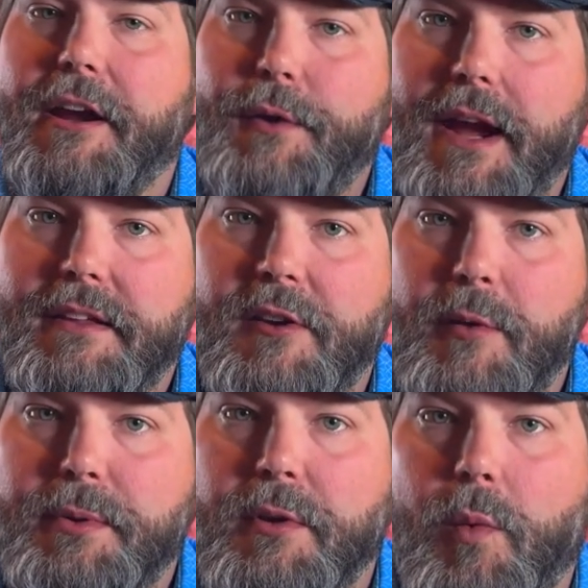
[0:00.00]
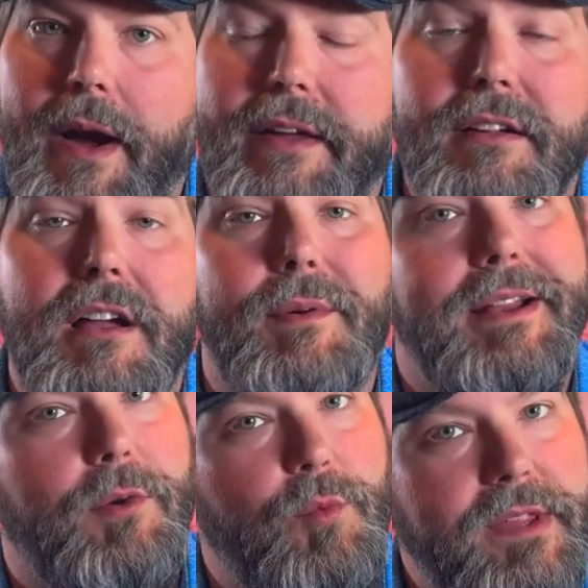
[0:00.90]
I cracked it open a while ago
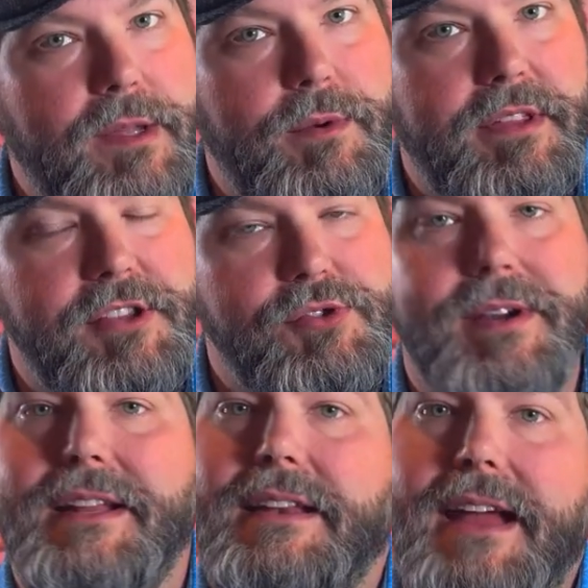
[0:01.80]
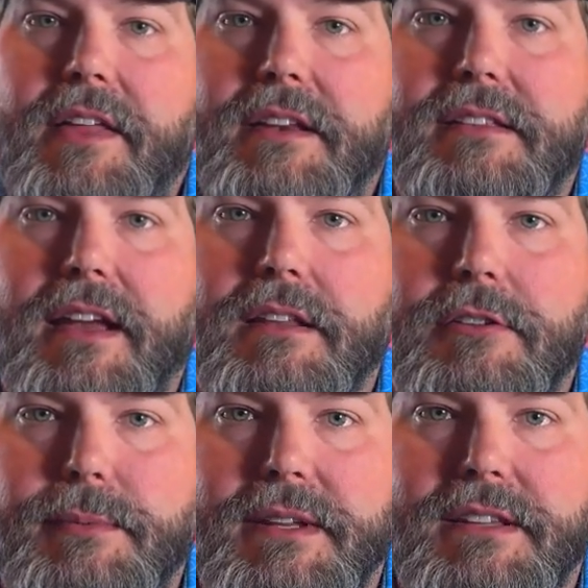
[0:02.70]
and I really, really enjoyed it. Now that it's had a
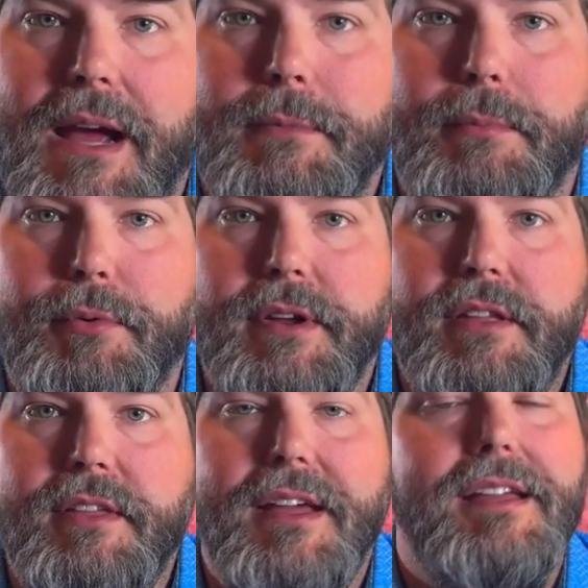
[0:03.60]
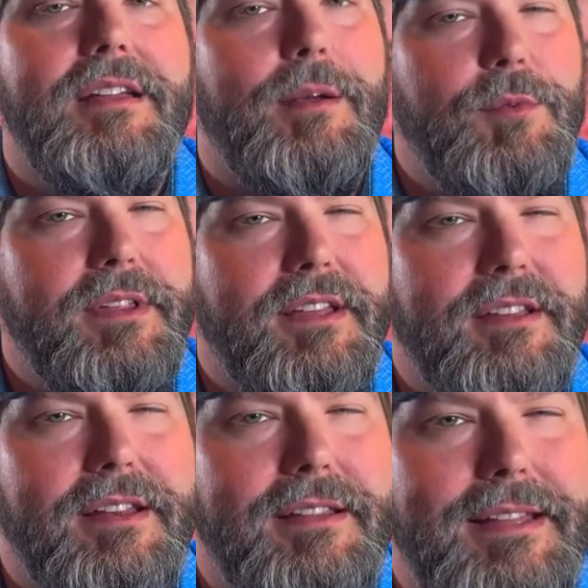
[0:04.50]
little bit of time to breathe, I'm really
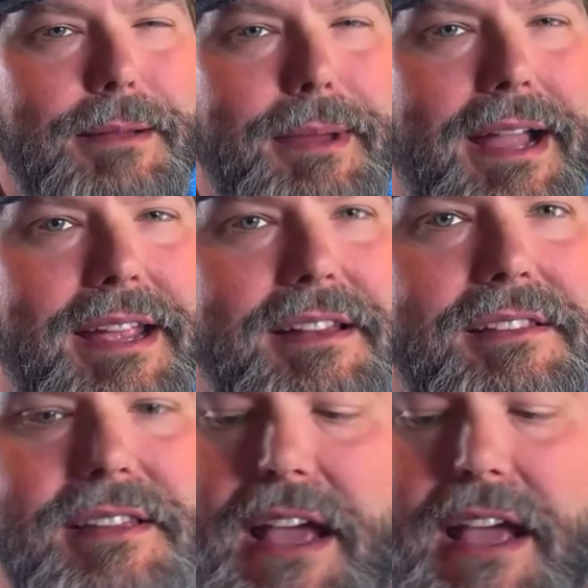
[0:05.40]
excited to dig back in and see